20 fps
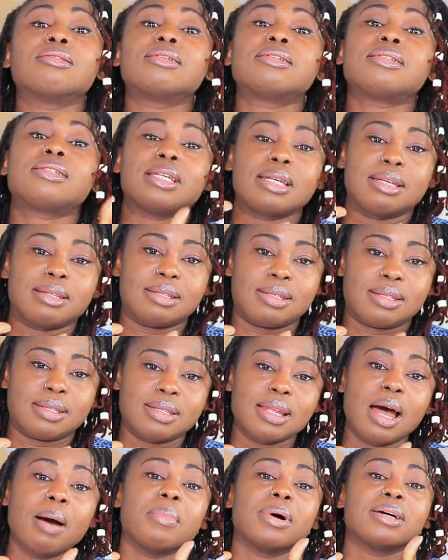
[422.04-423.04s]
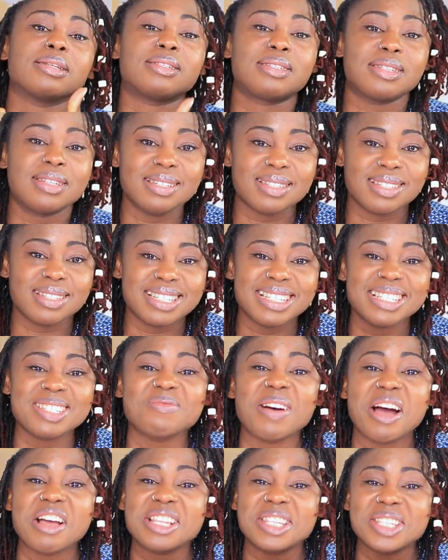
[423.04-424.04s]
number six is
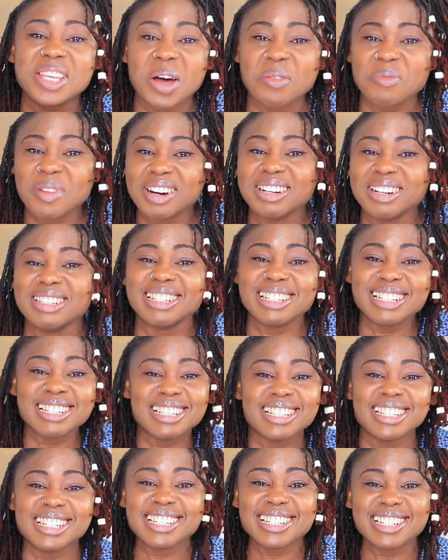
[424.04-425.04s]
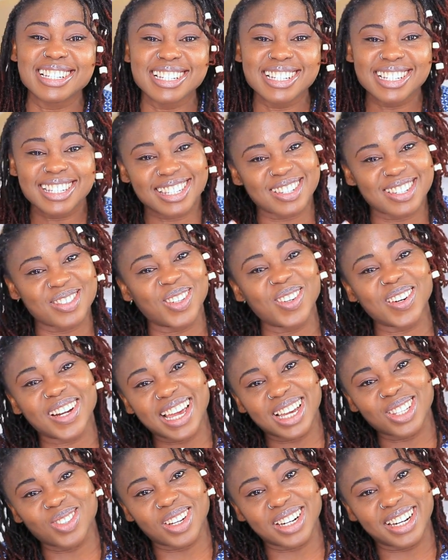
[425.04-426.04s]
my top on the list. You want to
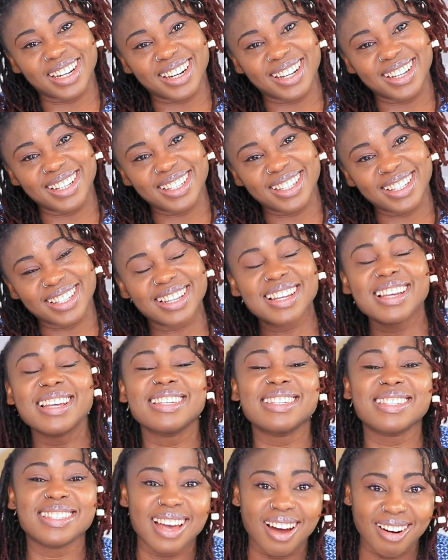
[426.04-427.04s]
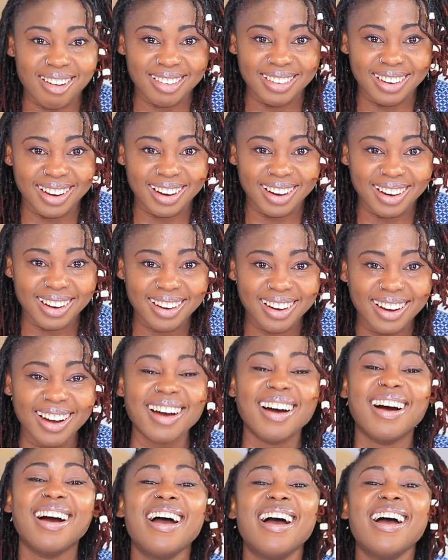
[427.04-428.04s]
guess what it is? Sauna.
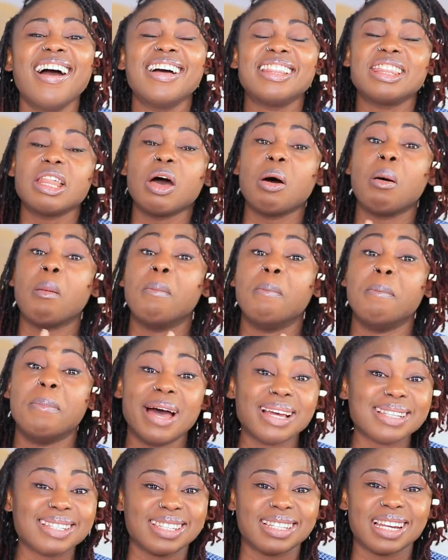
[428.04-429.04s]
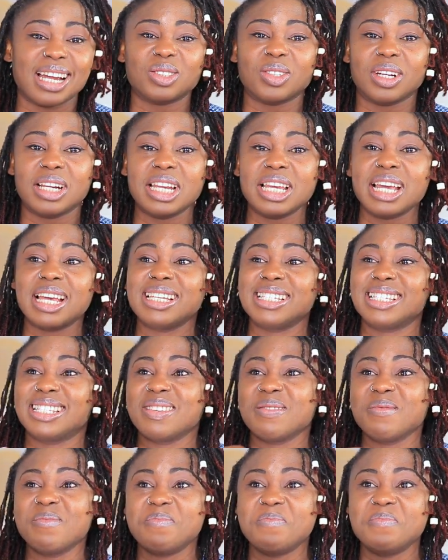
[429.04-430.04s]
The best thing, actually is
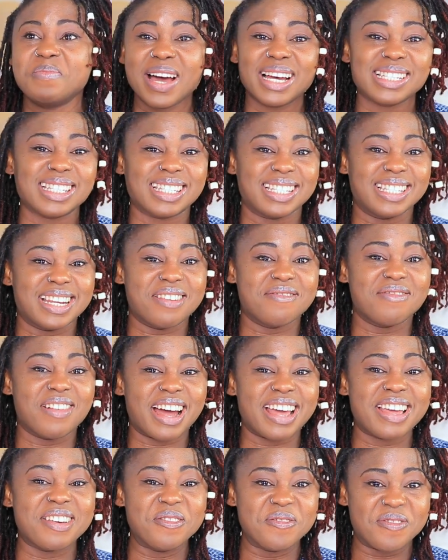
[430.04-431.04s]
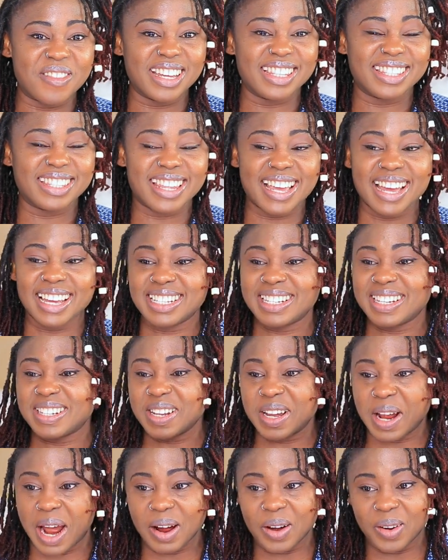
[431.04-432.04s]
the best thing ever invented.
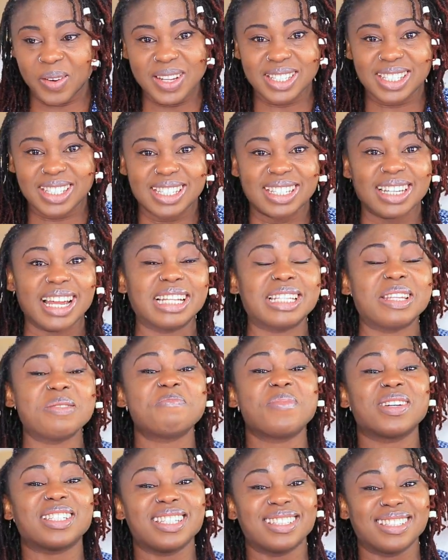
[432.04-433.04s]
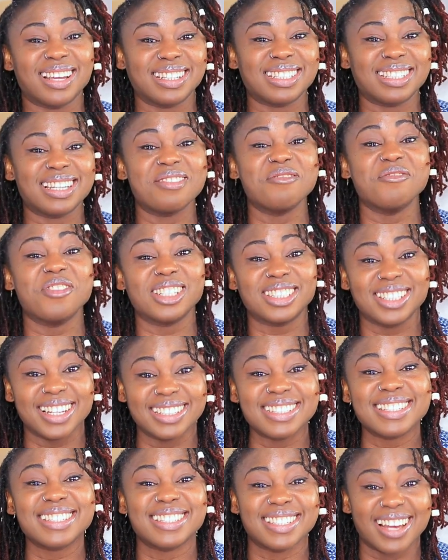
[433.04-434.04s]
I always say that the person that
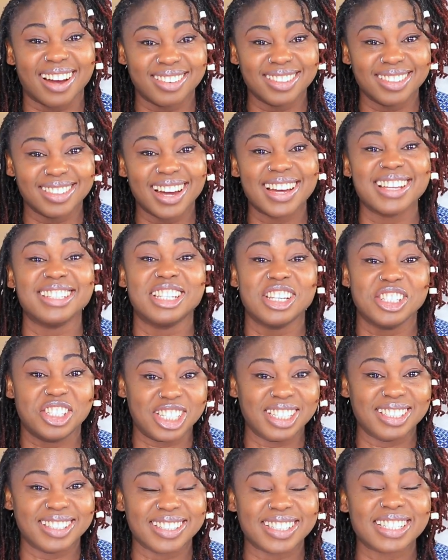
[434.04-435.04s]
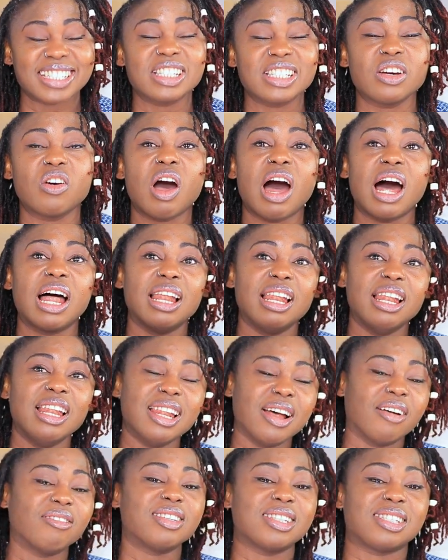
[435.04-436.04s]
invented sauna is a genius. So I
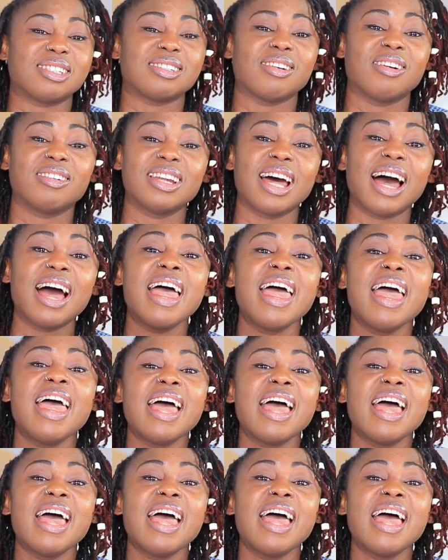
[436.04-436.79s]
love the sauna,